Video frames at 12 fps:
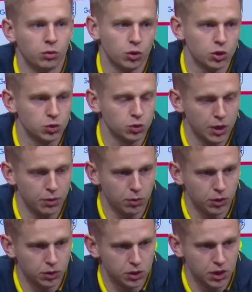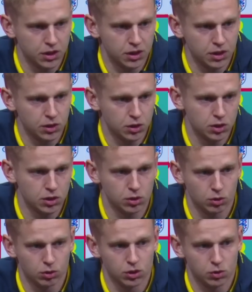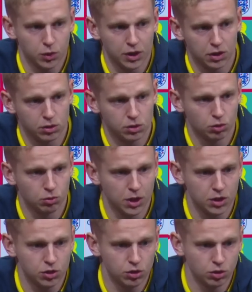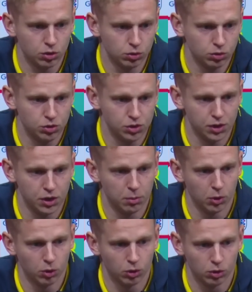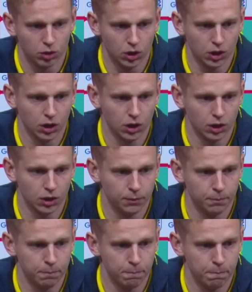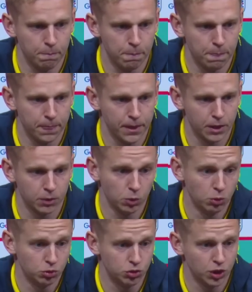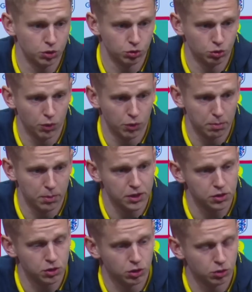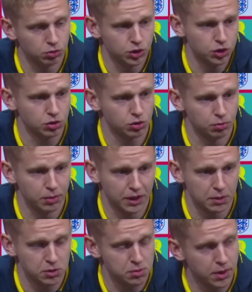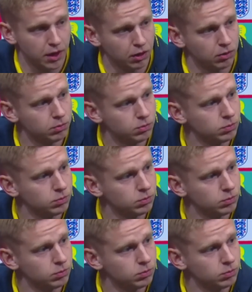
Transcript: Of course, everyone is waiting so much, you know, to see them all, and we will try to do our best, you know, just to make them smile.